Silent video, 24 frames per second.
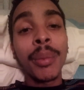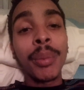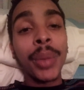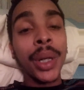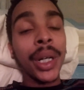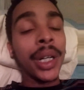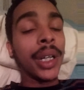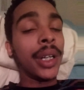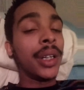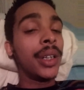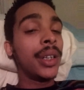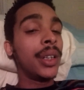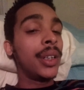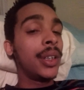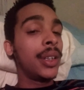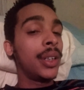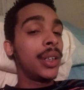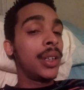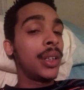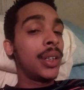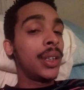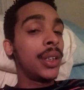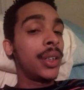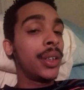but
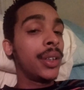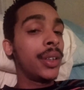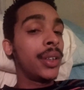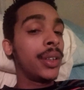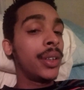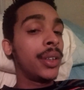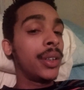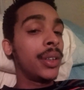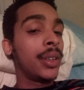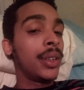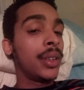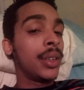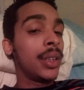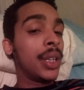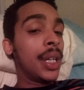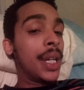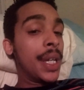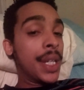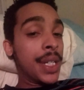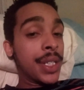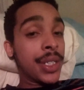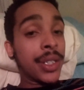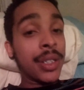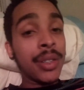
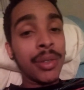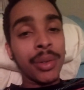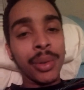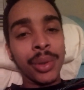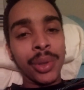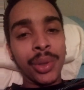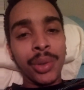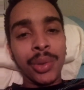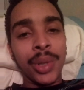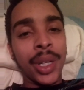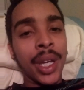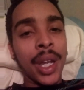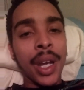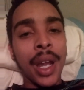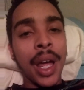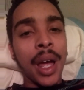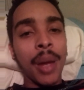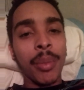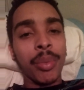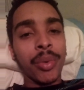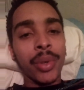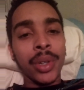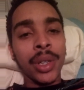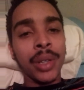in general, you
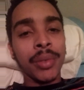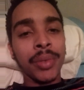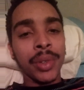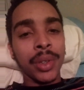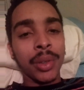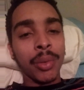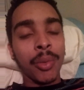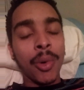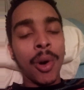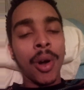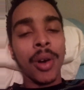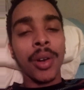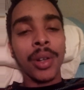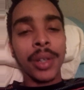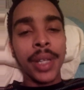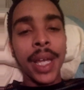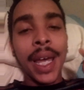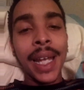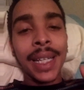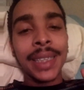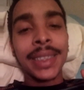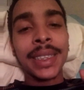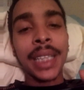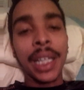cannot breathe underwater.
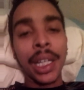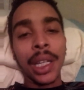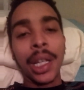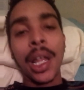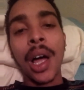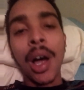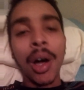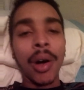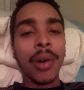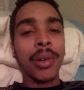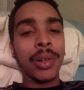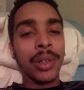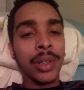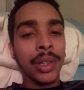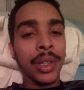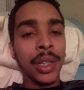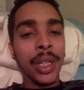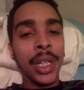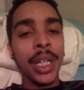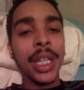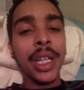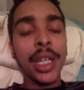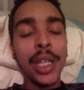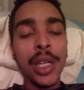That is a law.
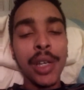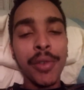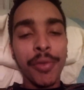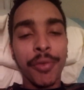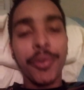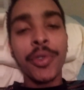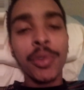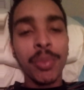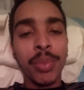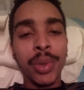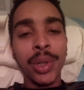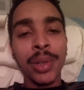If you